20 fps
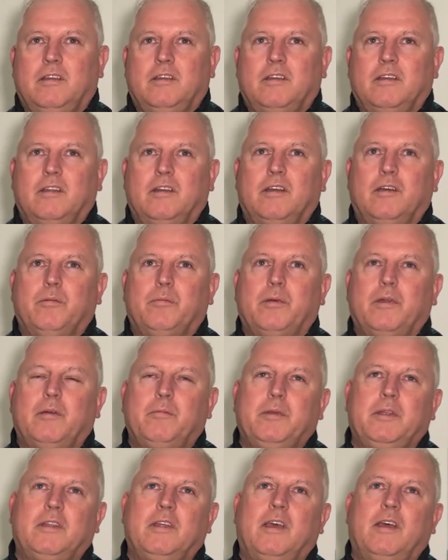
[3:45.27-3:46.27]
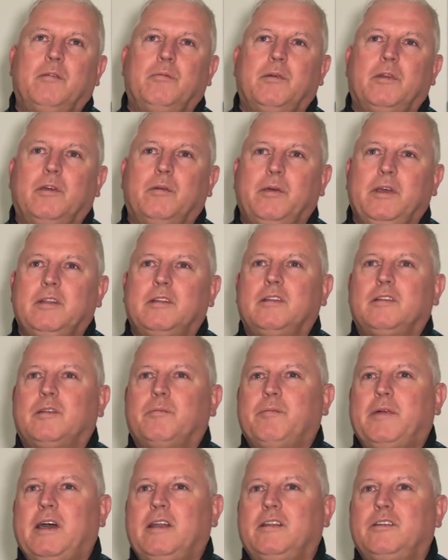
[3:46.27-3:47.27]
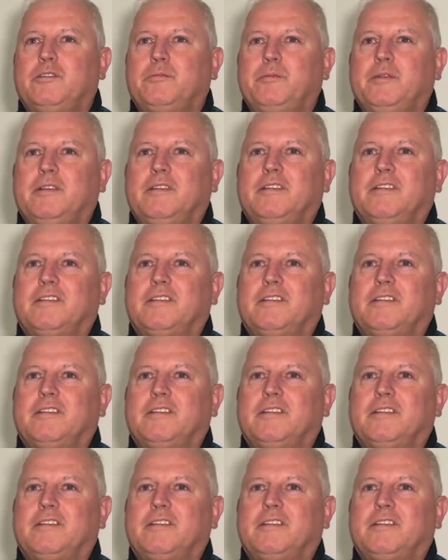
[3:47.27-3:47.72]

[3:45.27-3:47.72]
you know, probably then when I went into management,